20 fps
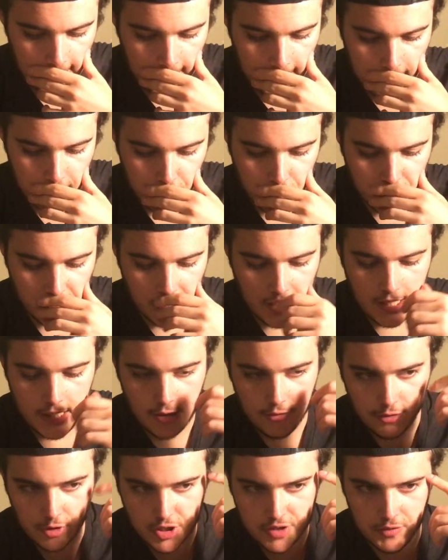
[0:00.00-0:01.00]

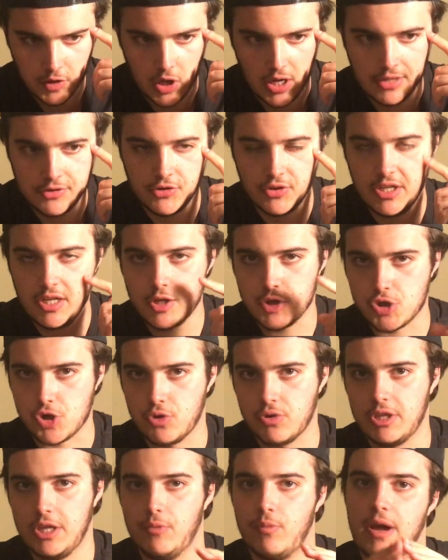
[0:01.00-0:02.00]
first of all, Antonina is
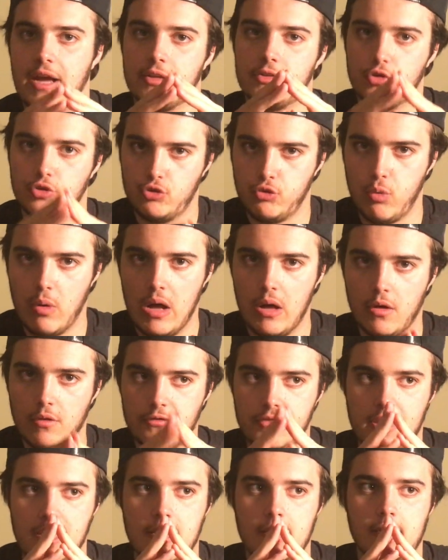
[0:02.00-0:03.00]
currently ranked
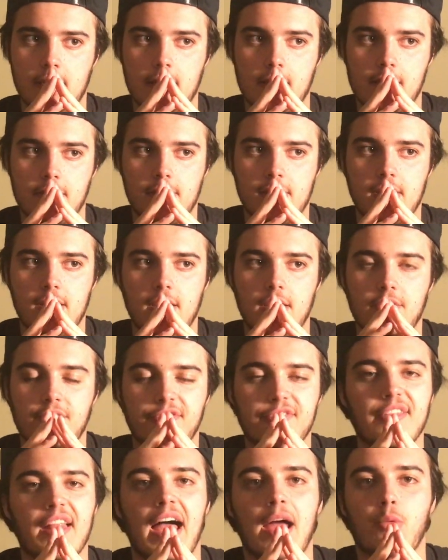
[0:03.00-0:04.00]
12 in the
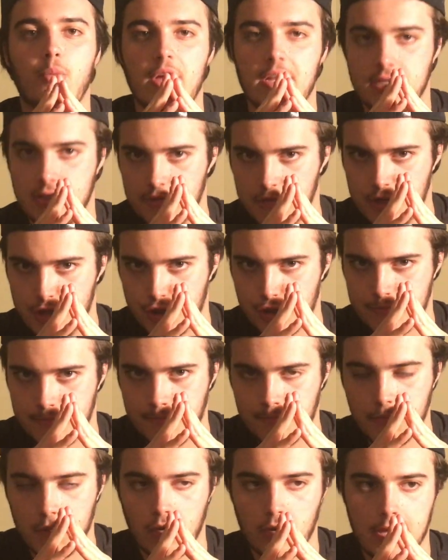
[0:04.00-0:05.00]
flyweight division,
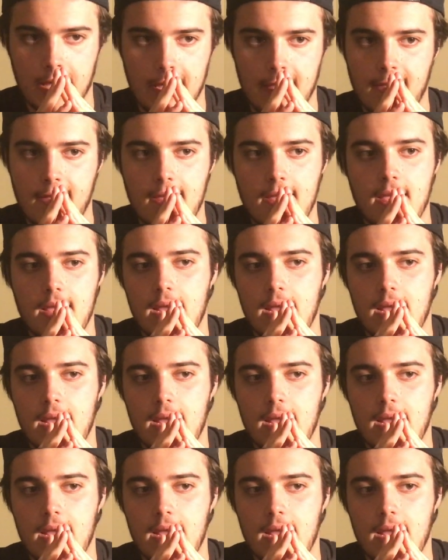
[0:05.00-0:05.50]
okay?